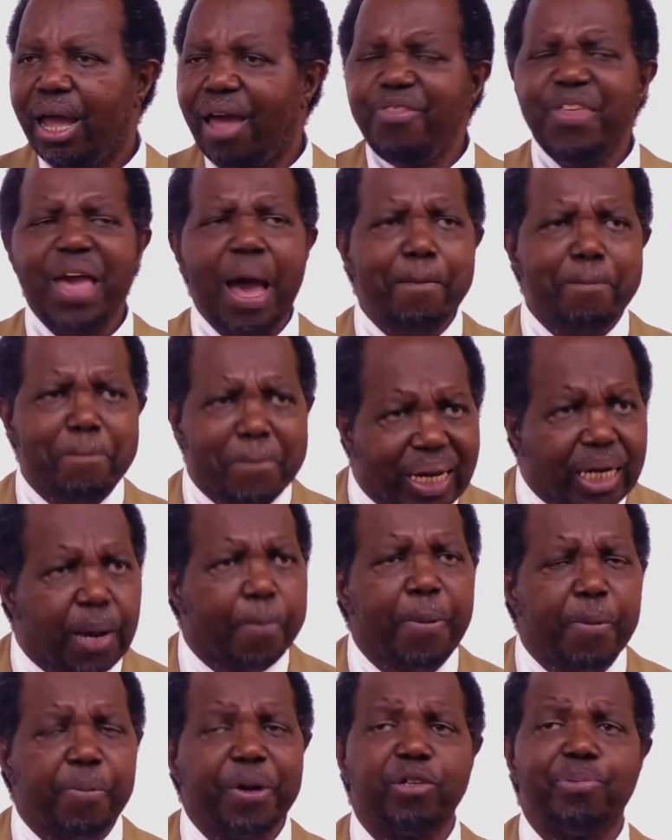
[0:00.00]
And there are
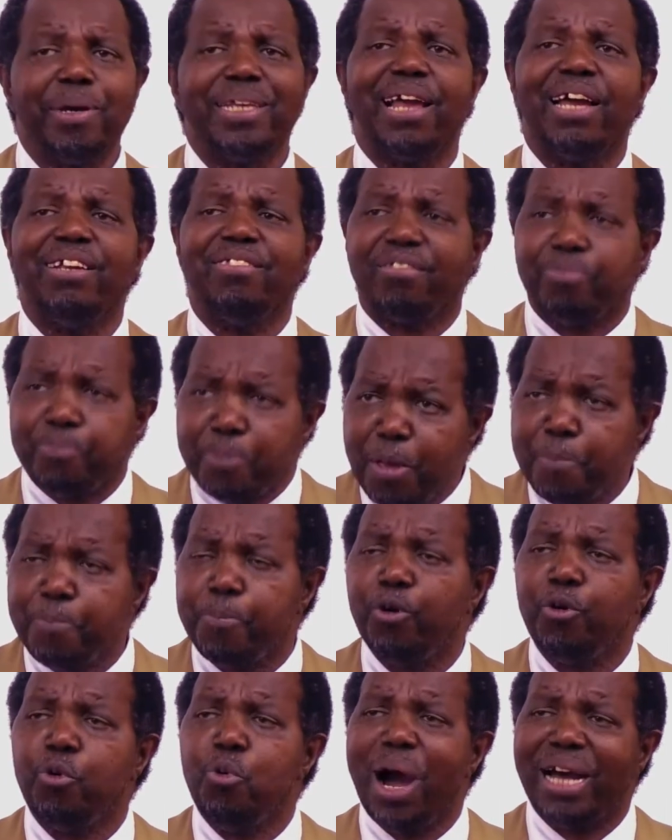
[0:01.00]
many people, especially
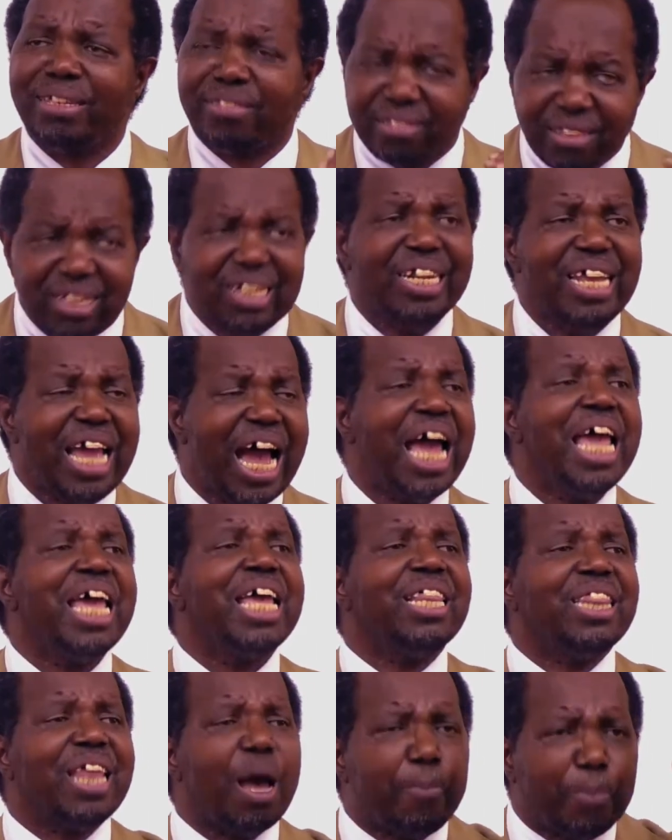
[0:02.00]
people who are senior
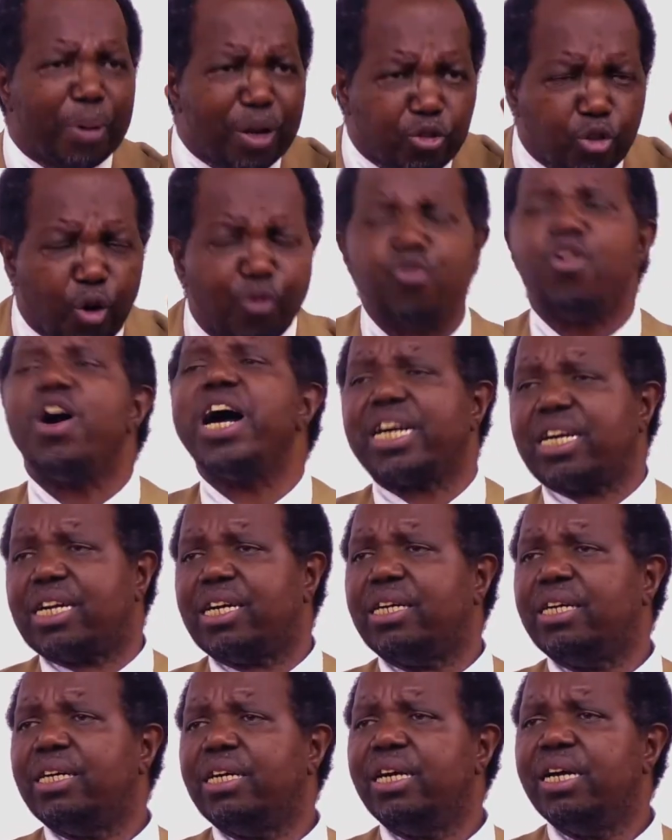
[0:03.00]
in their place of
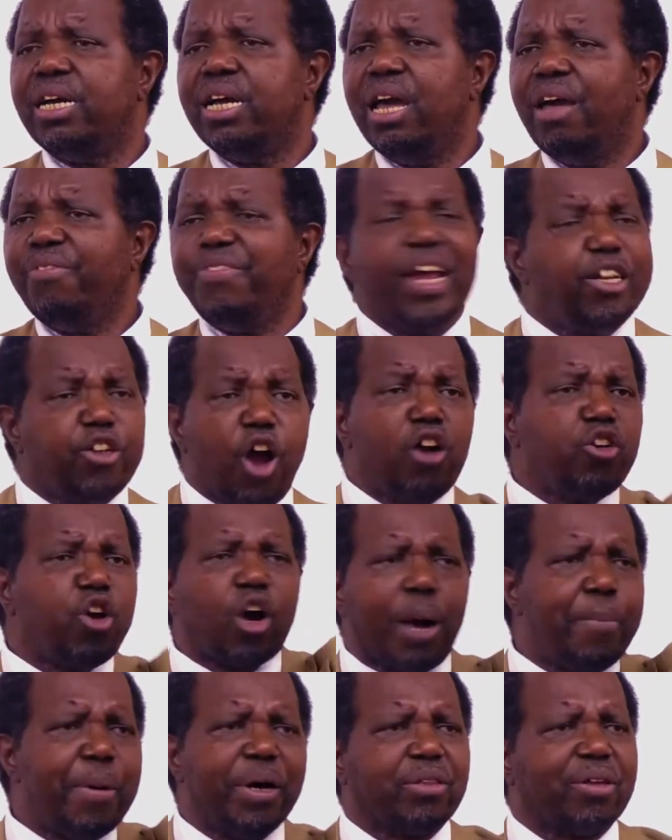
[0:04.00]
work. They don't
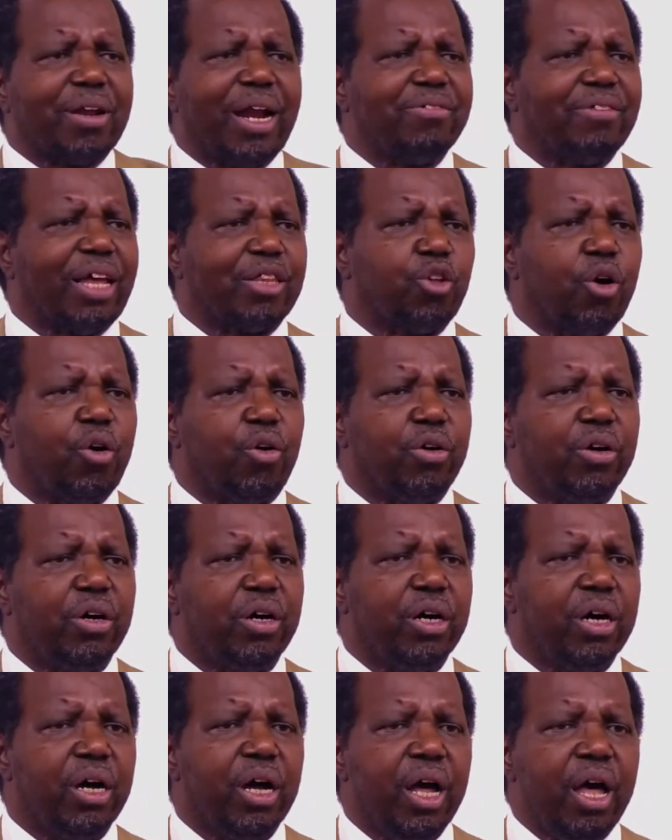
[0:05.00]
talk about Christ at all.
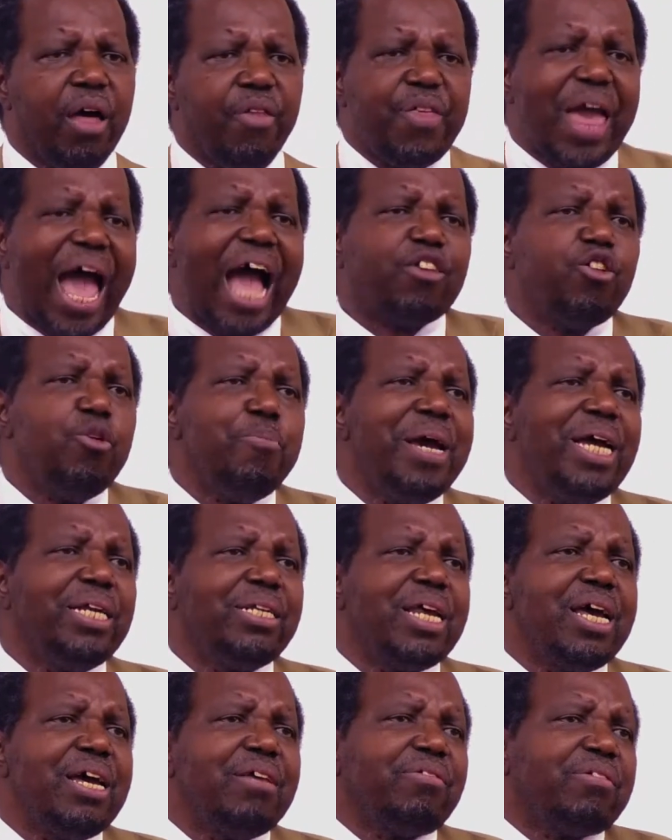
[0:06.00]
The
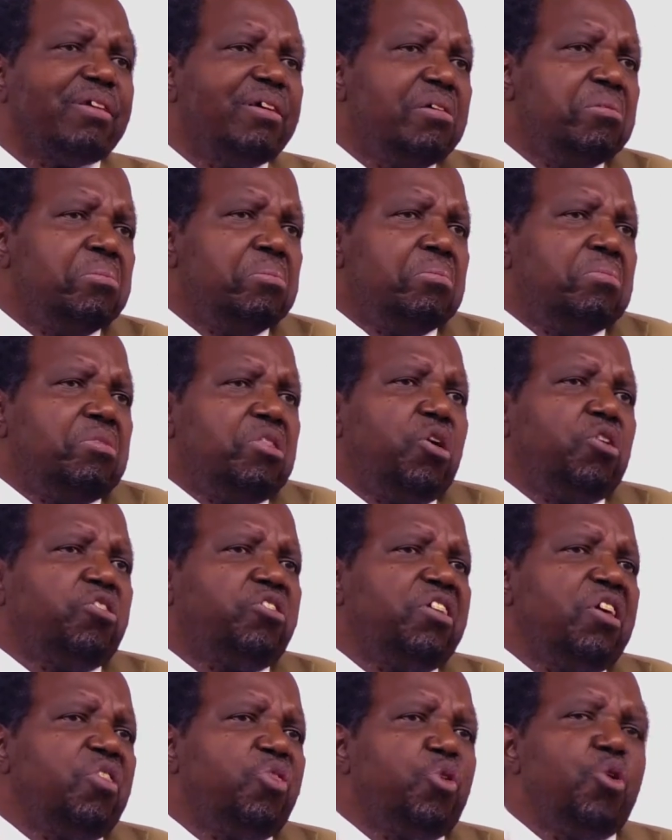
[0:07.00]
argument is, they'll
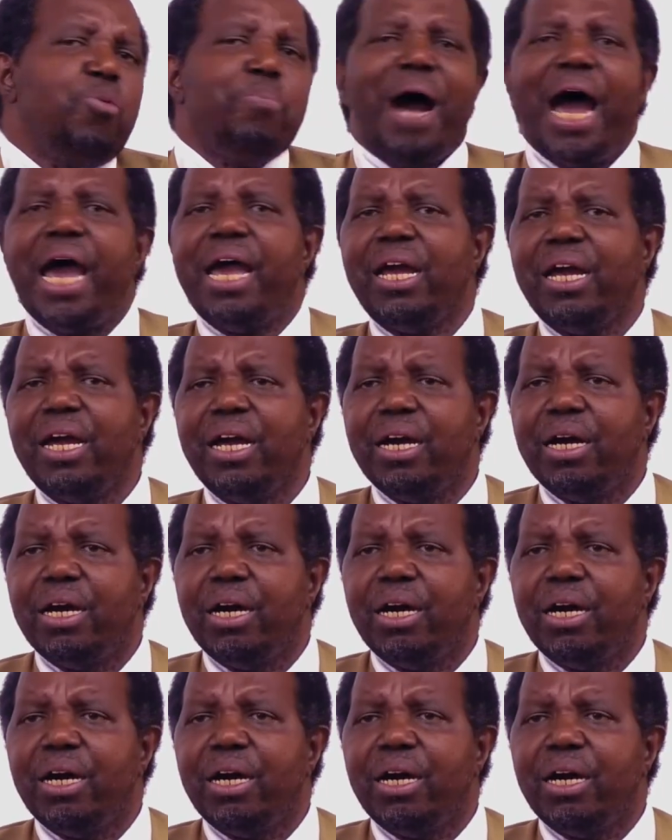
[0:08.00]
see through my